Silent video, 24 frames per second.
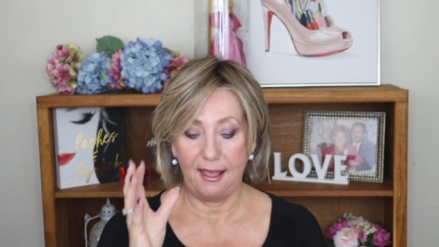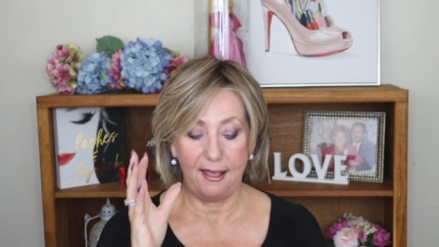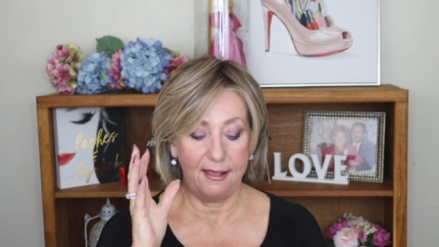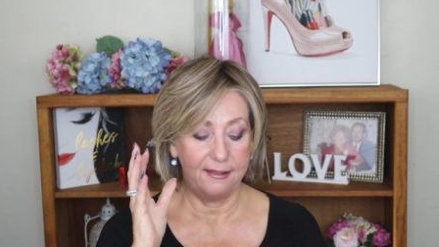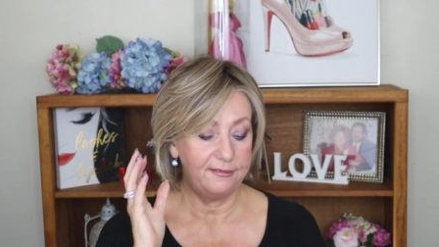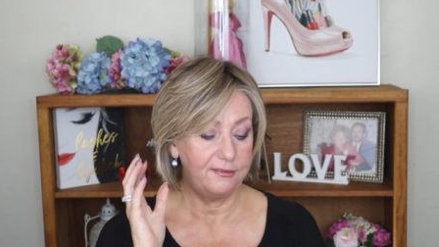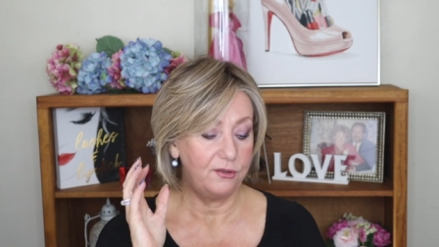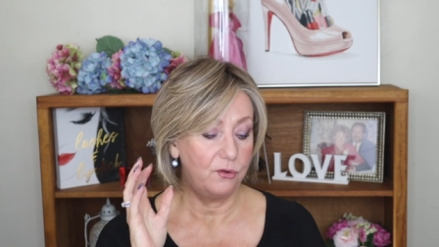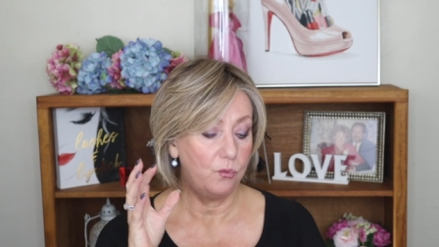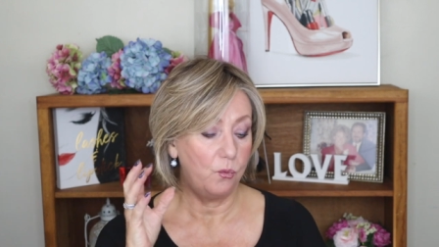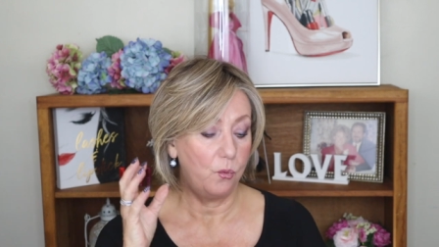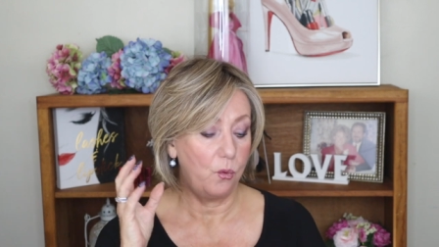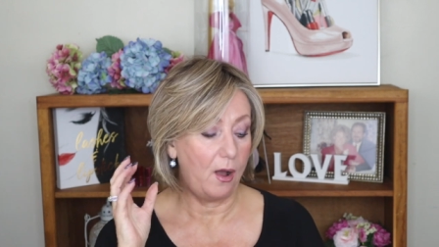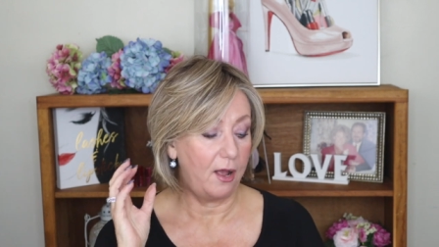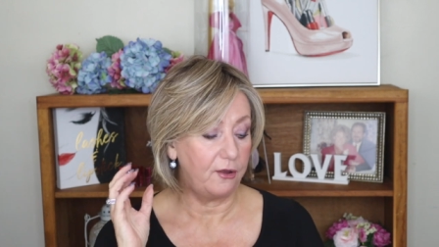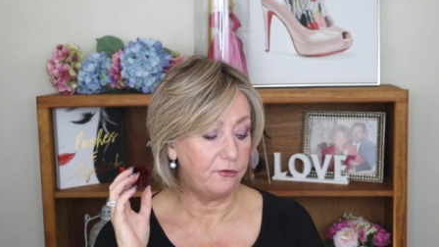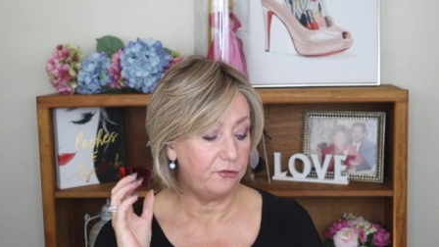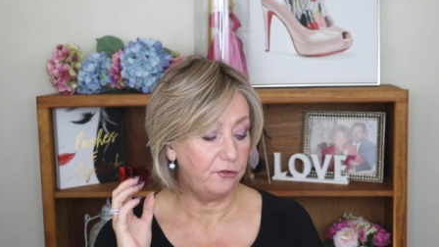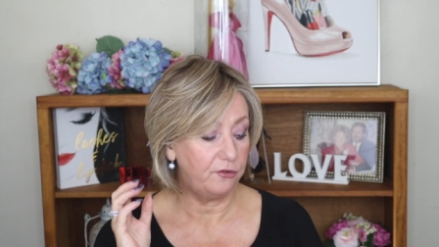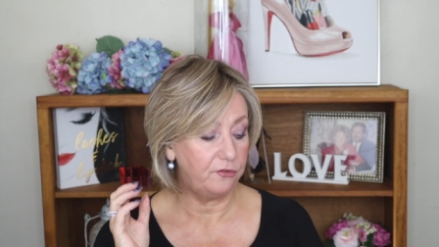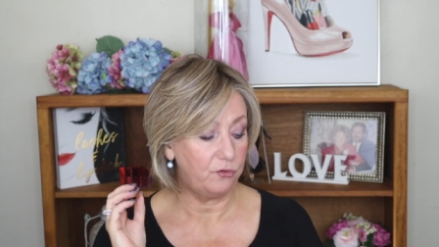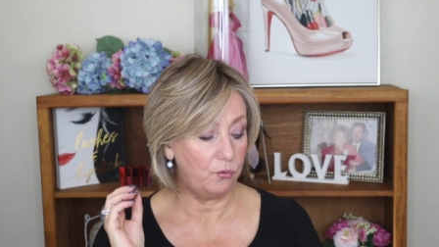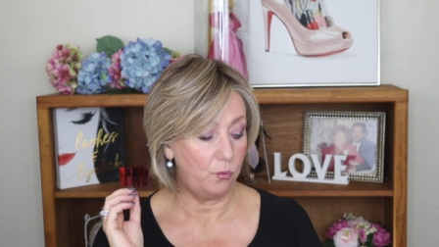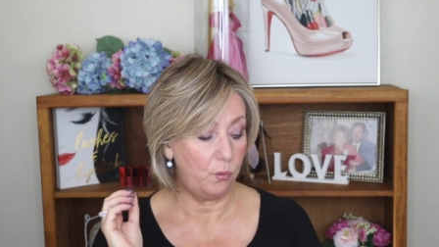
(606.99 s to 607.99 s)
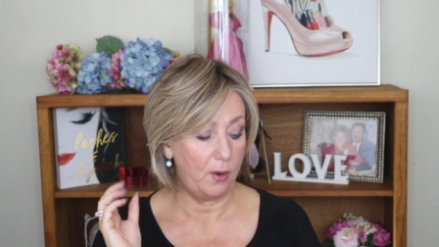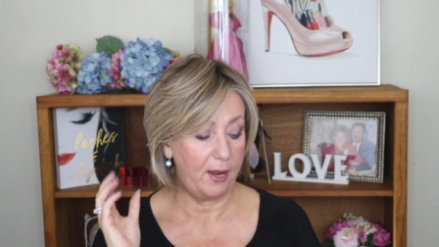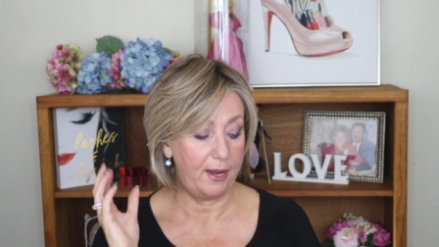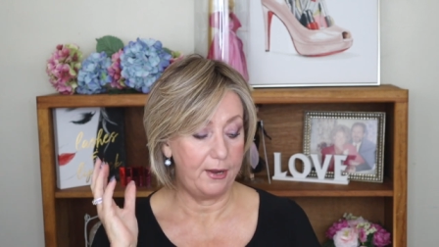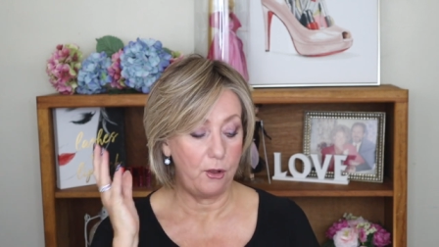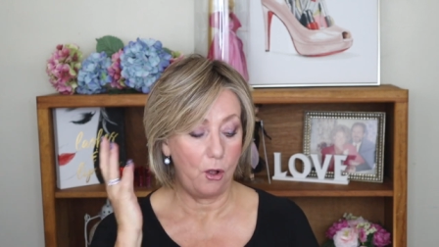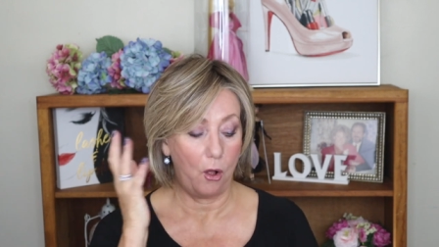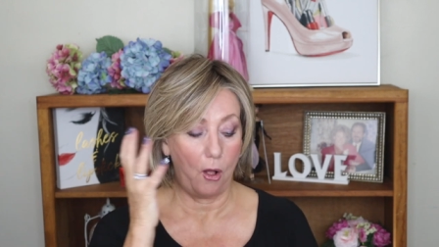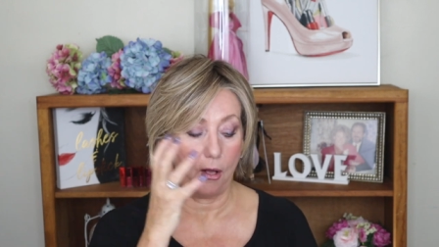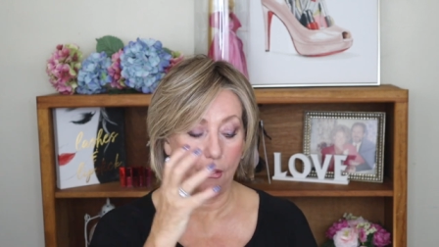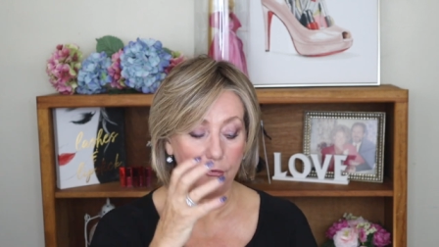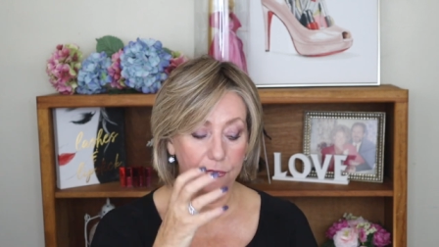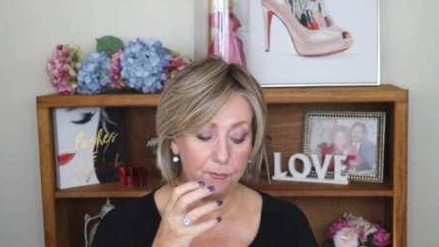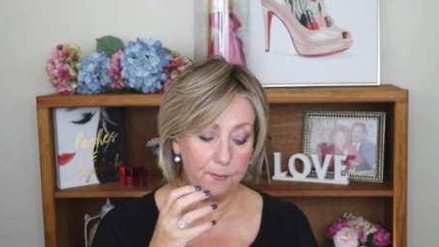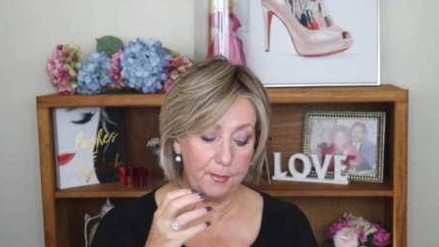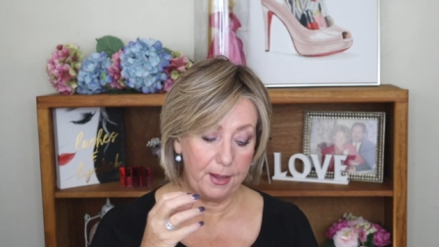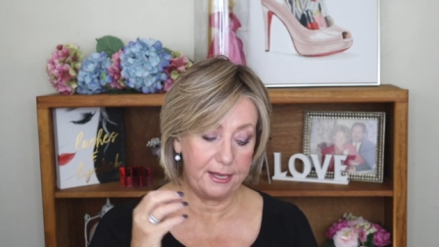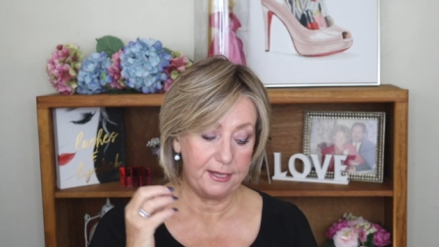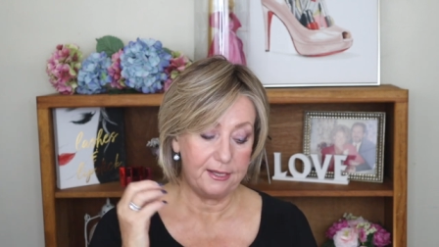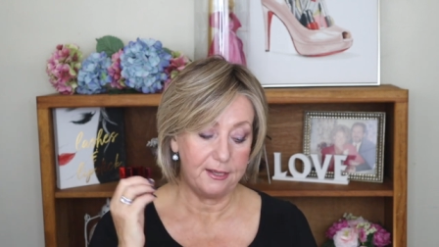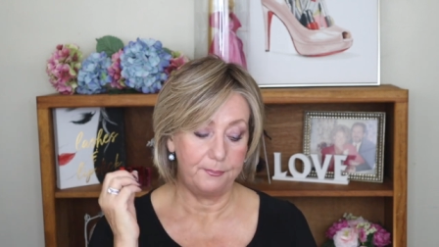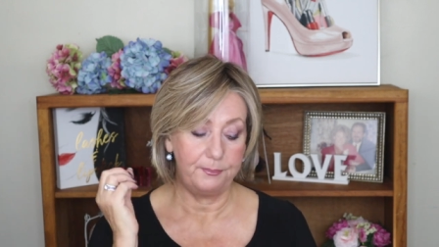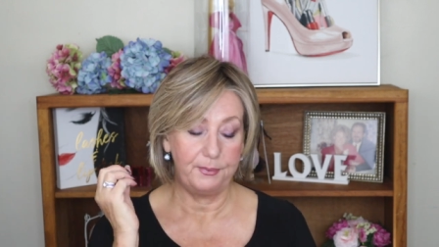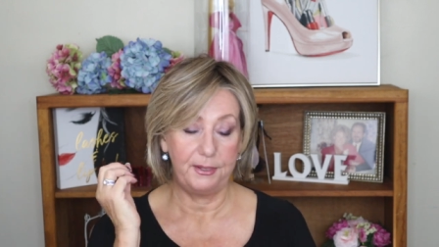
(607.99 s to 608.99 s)
as it washes away all the
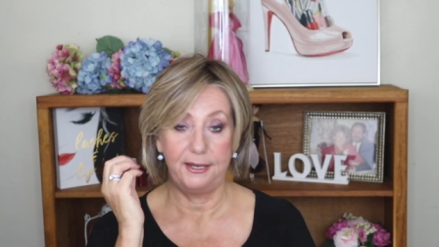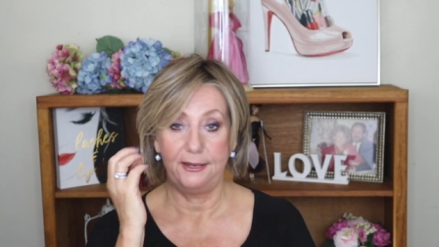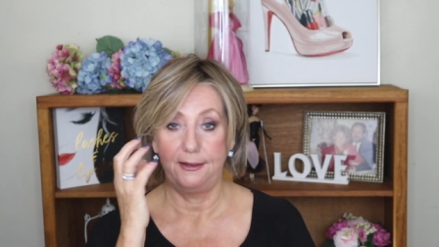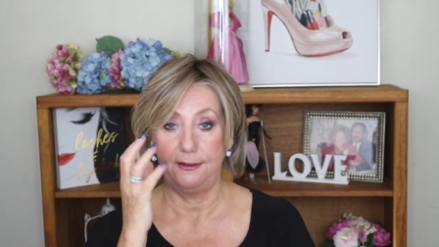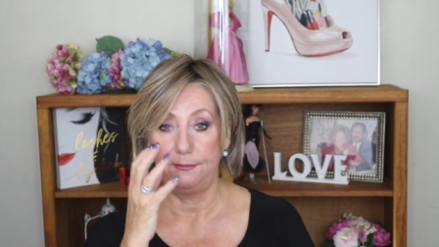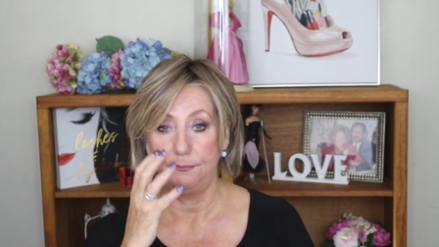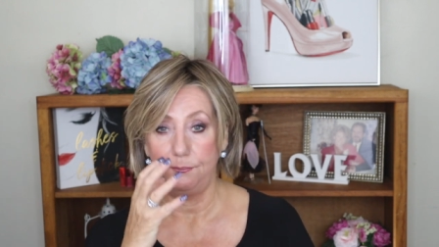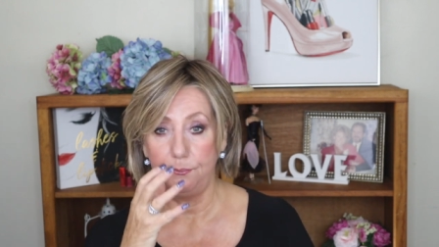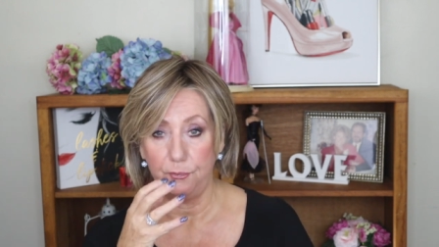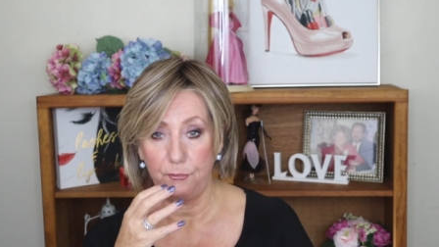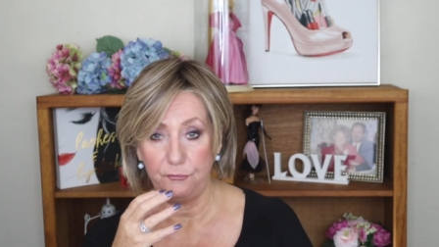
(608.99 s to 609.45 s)
makeup and